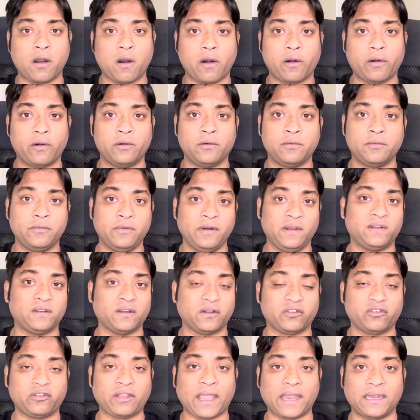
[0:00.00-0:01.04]
or
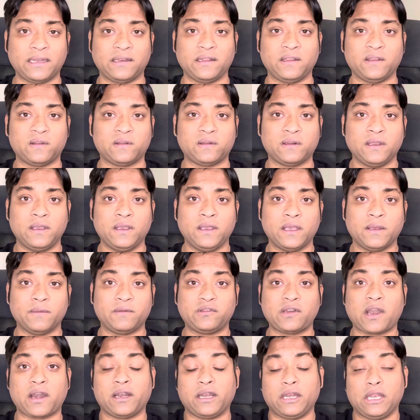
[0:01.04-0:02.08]
research scientists have
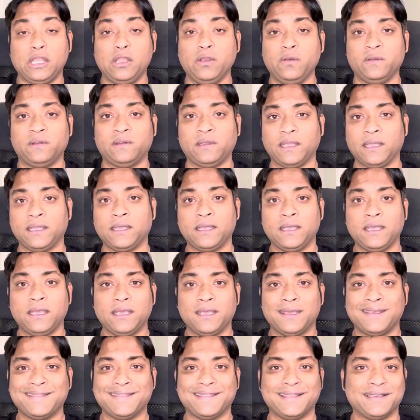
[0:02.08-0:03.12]
started using
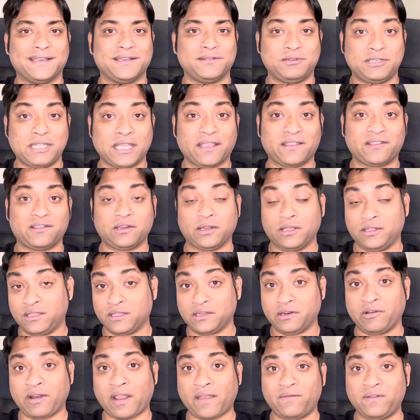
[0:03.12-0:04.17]
the text and the
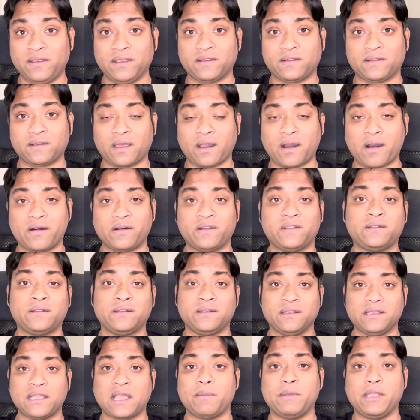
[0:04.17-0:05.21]
graphics
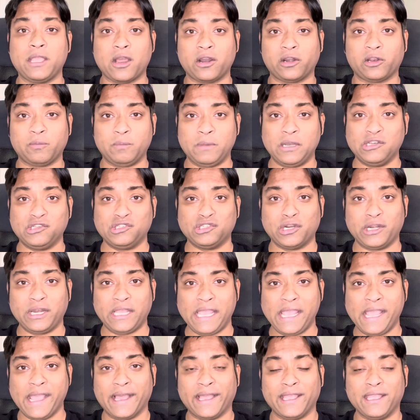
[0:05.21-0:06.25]
arts coming out of
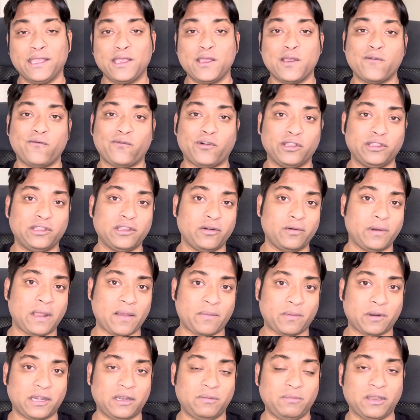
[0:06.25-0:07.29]
Midjourney AI for their
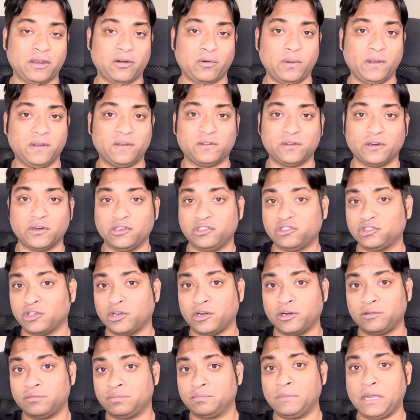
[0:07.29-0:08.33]
academic research
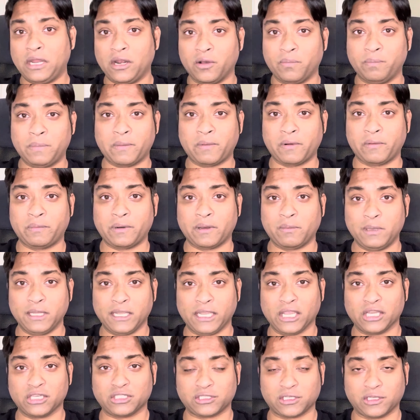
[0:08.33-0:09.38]
or paper
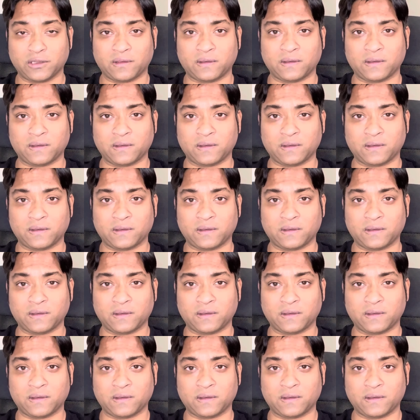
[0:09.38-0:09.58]
publication.